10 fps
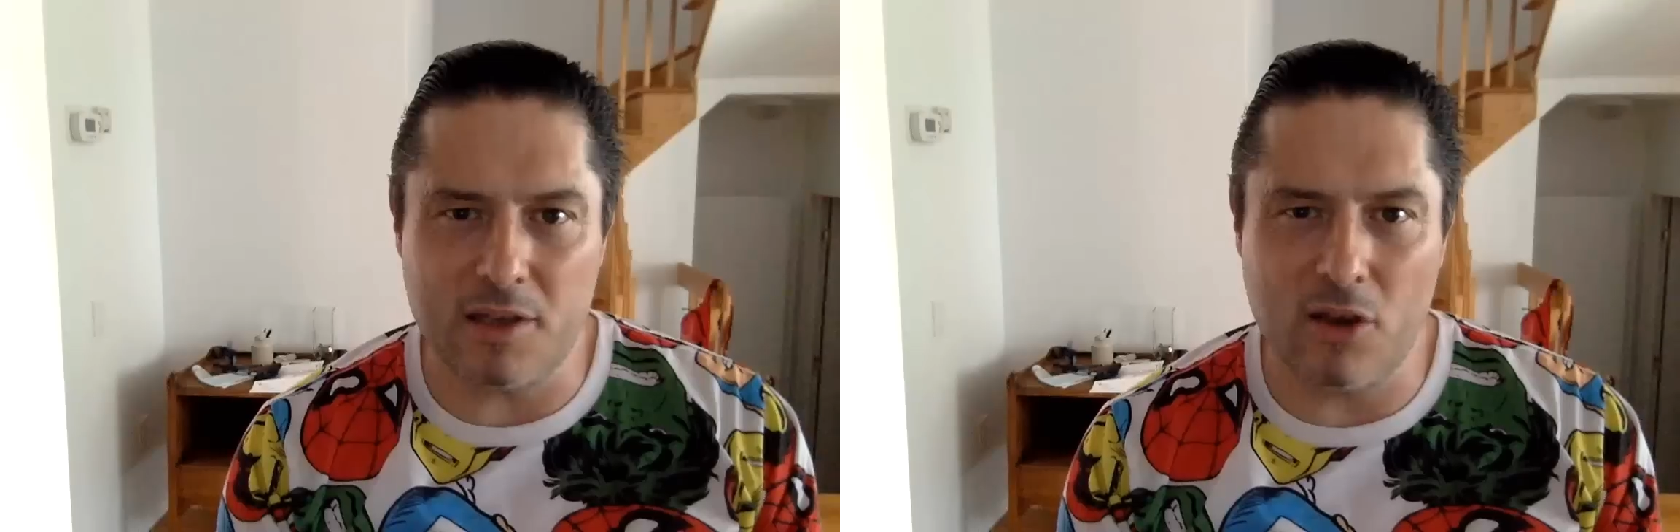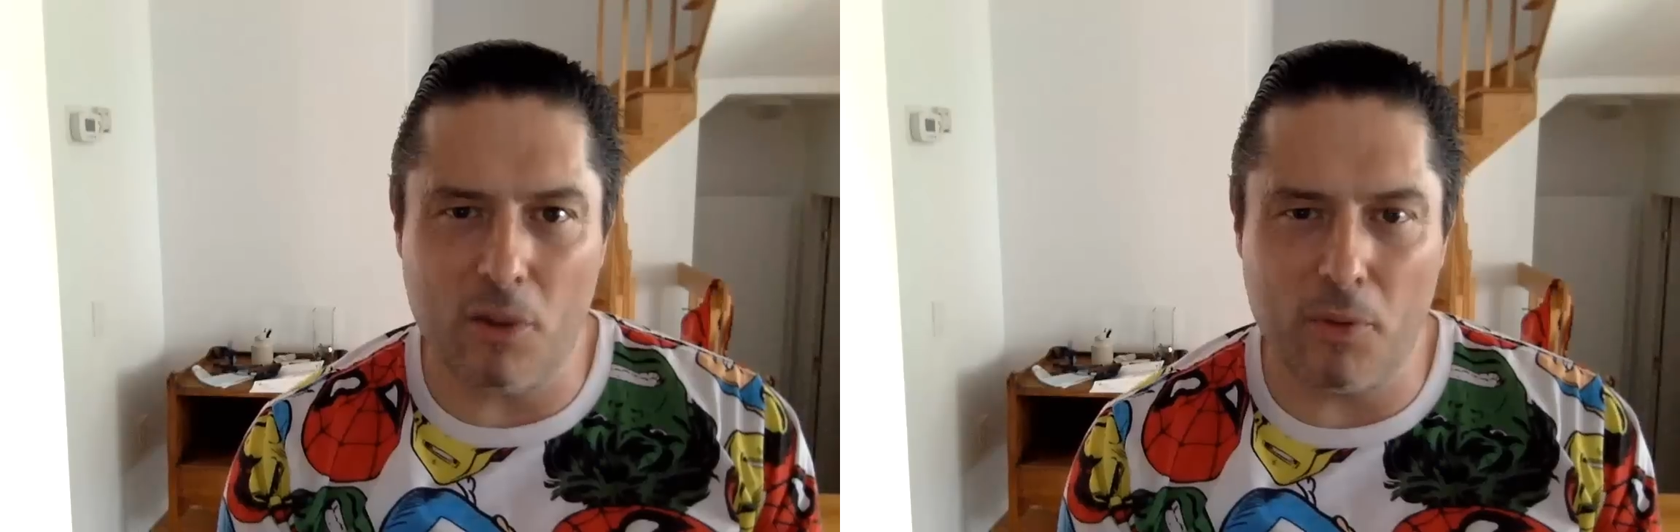a
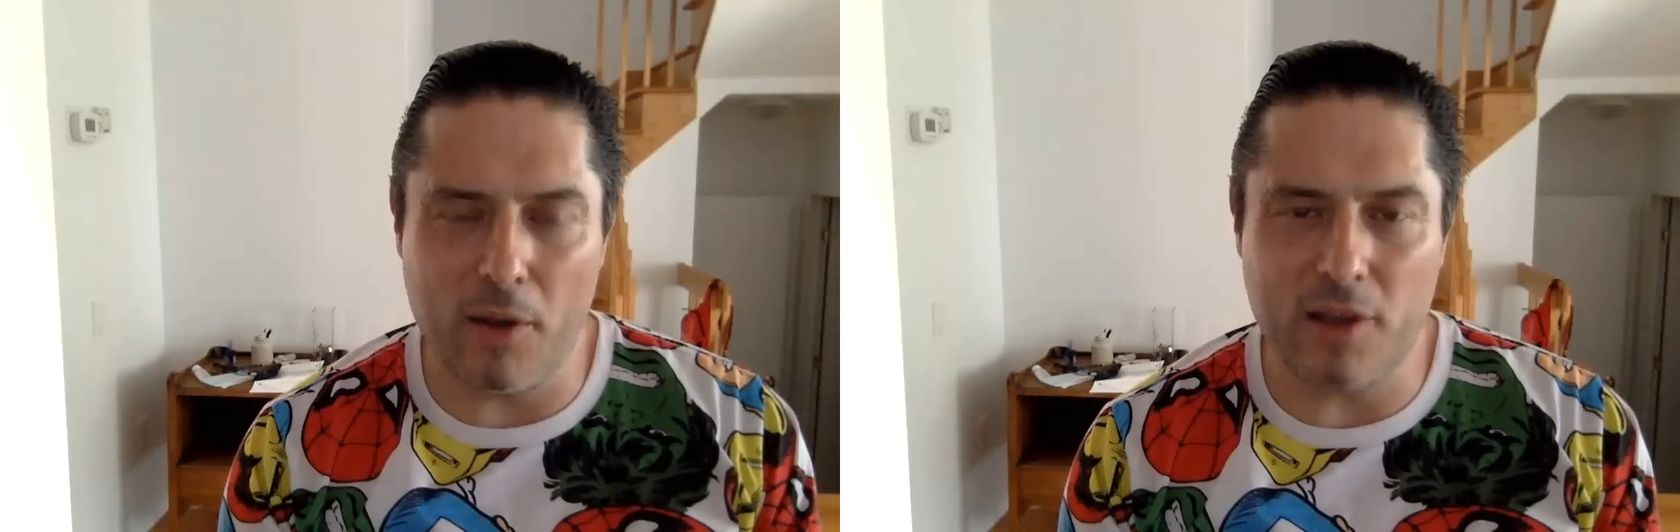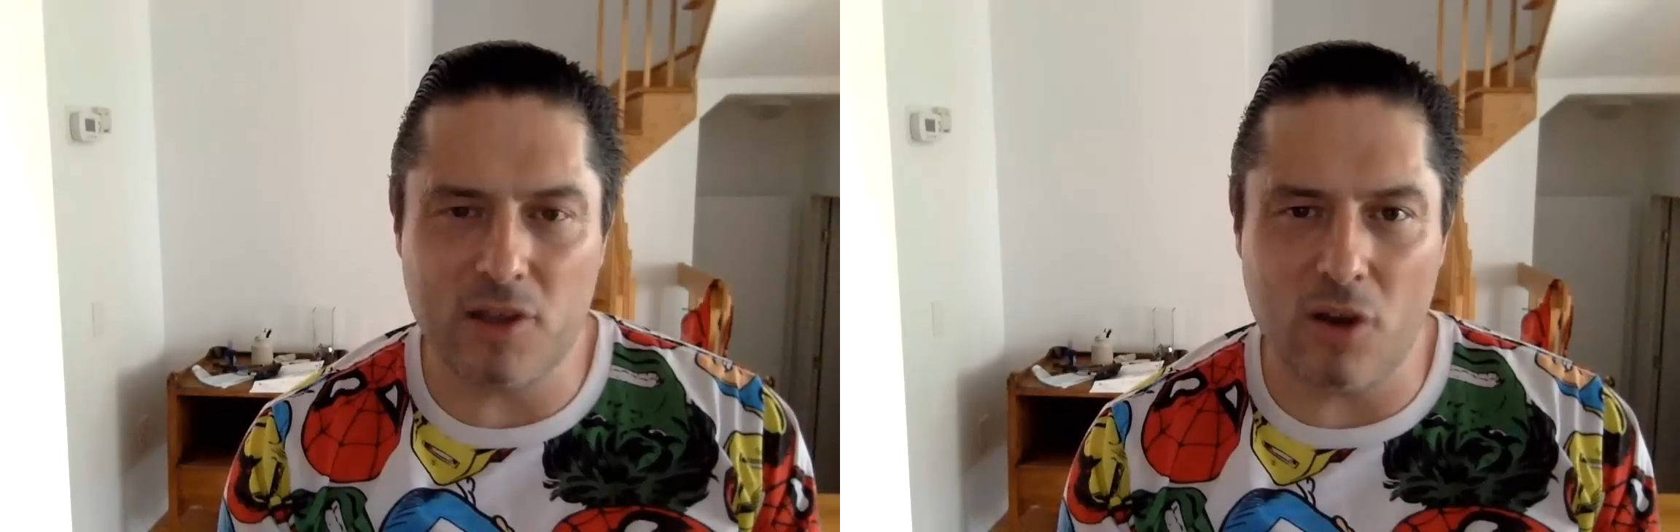Copper
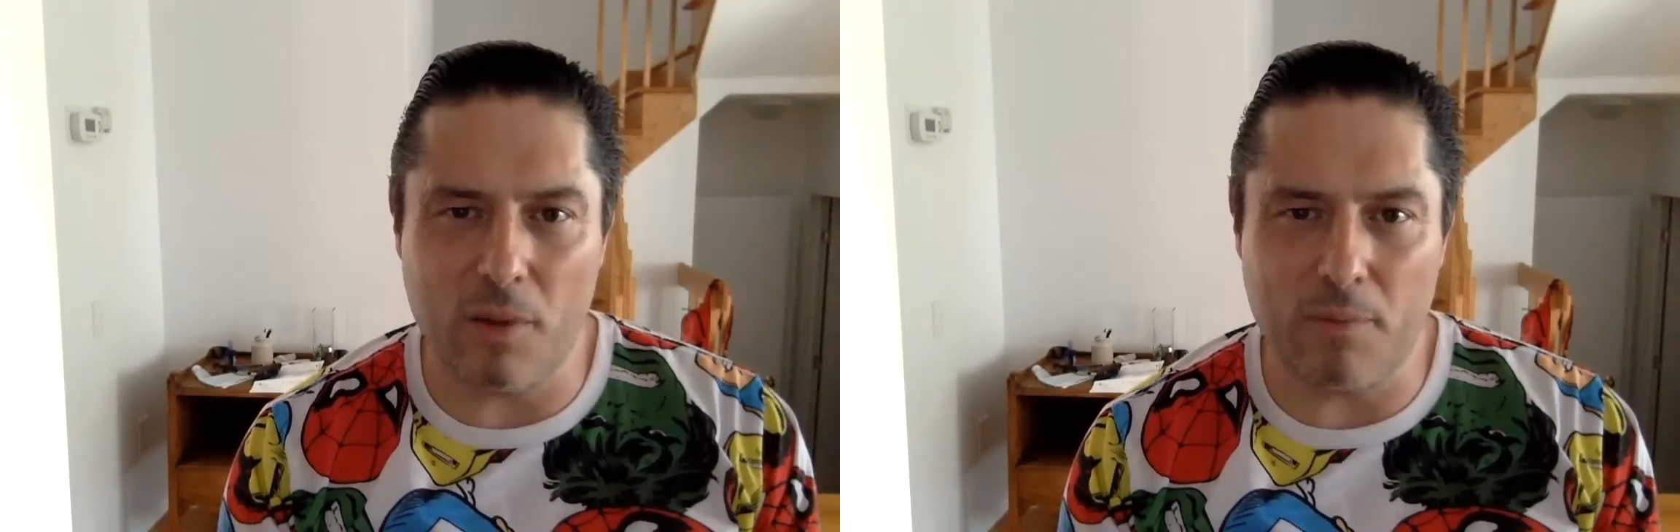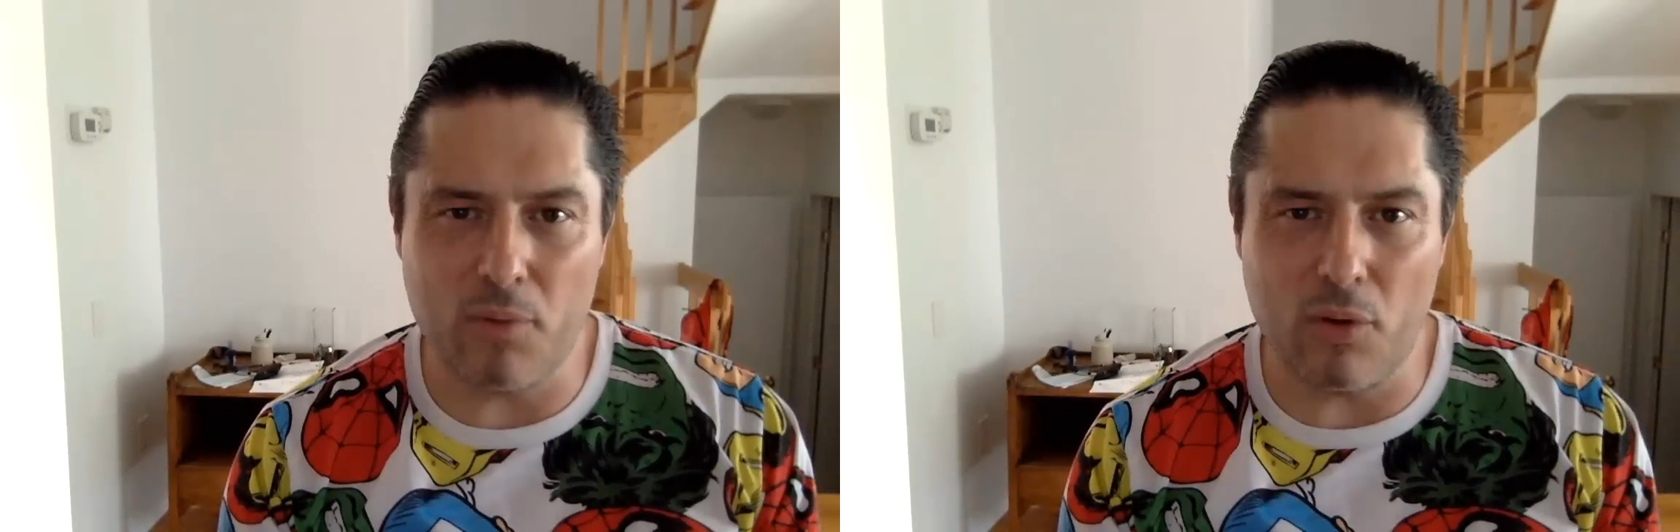Age
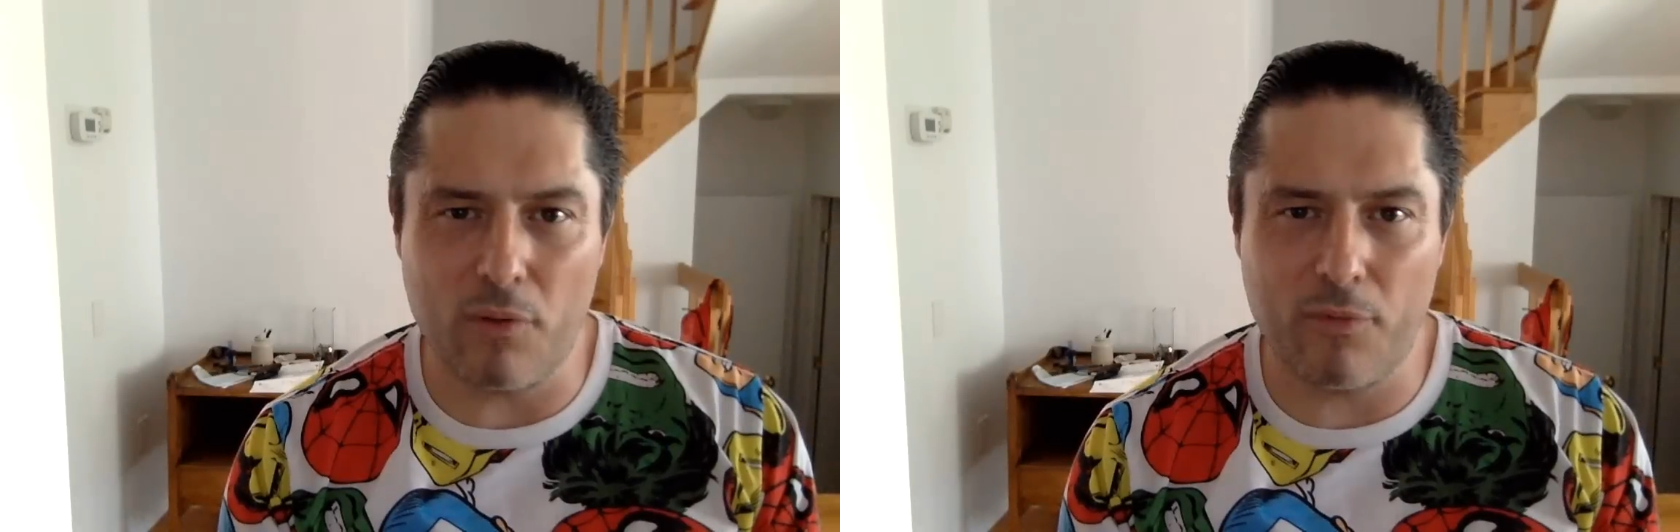comic book